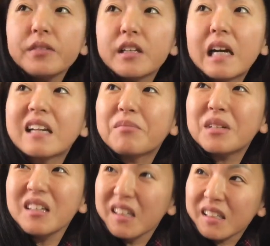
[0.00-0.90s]
You got it
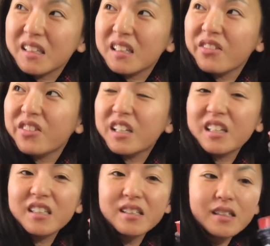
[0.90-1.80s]
back. Good for
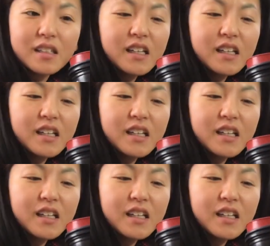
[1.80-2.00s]
you.